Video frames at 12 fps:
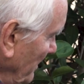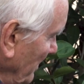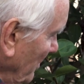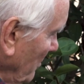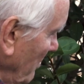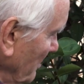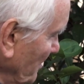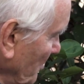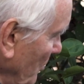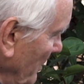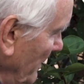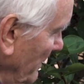and
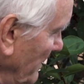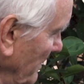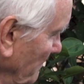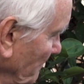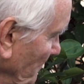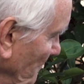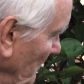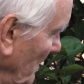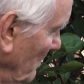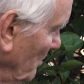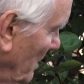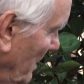crossbred
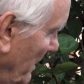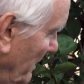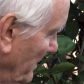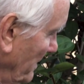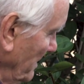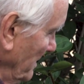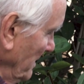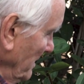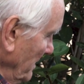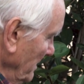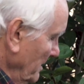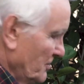by
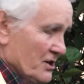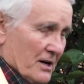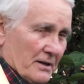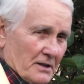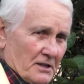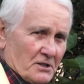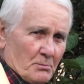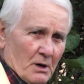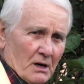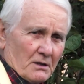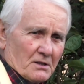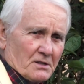the Chinese
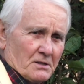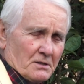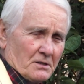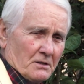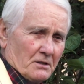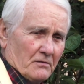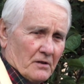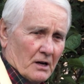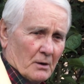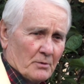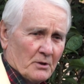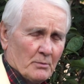monks to
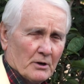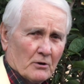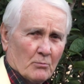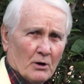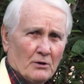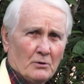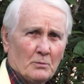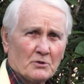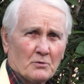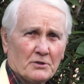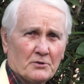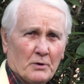develop the bigger blooms,
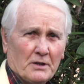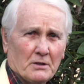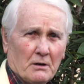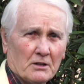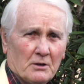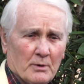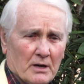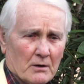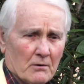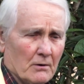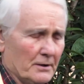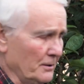which we talked about
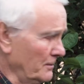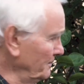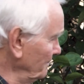earlier.